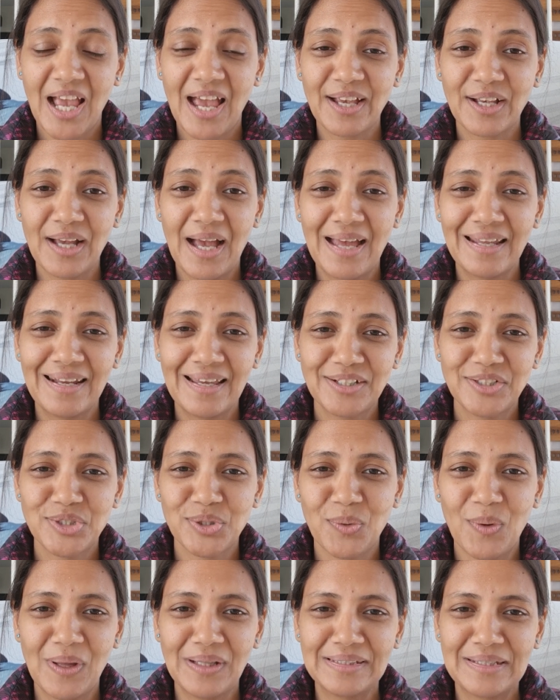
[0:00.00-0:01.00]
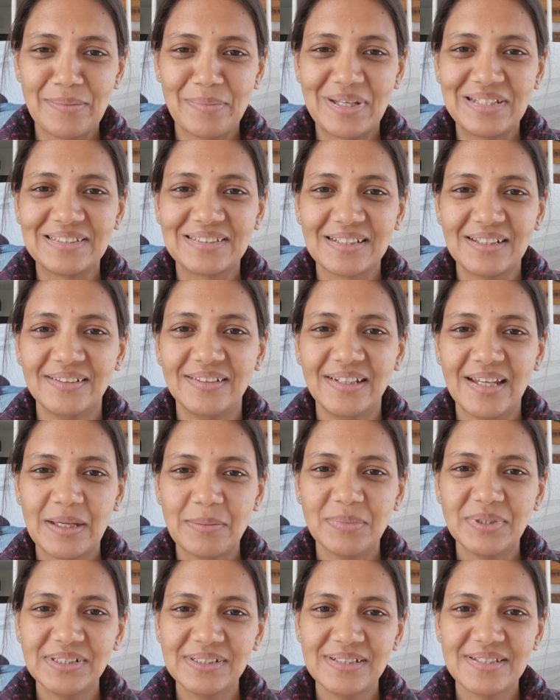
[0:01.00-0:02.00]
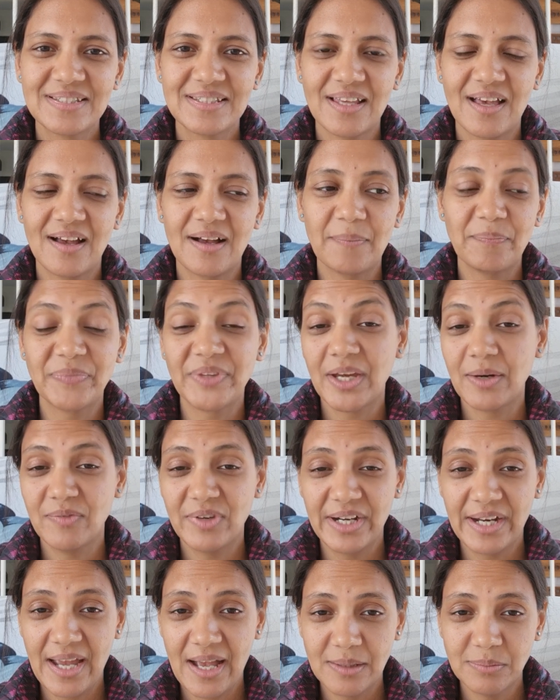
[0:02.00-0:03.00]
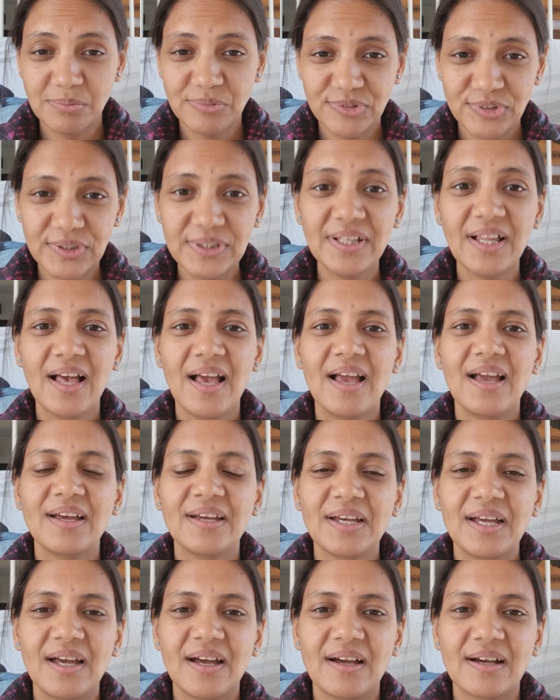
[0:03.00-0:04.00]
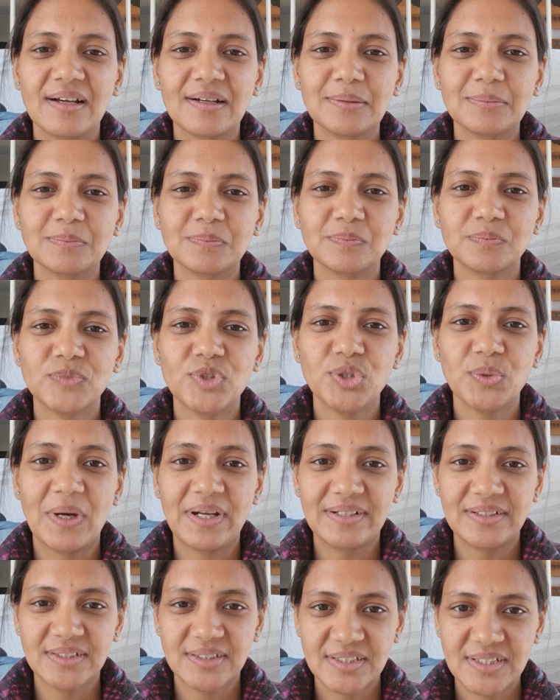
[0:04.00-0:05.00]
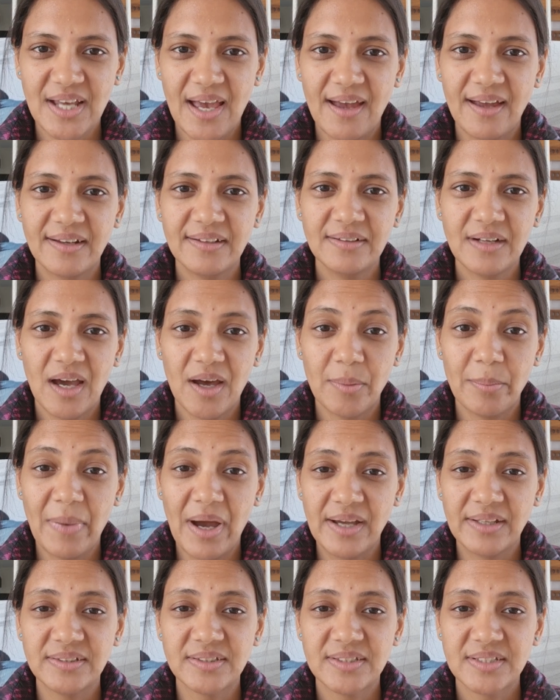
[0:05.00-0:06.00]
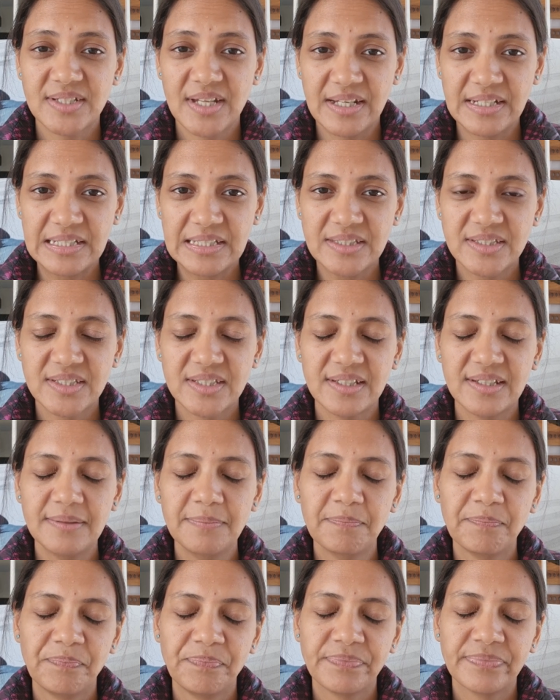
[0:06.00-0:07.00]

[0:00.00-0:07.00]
I like to call them as labels. They're very helpful to understand our mind's tendency.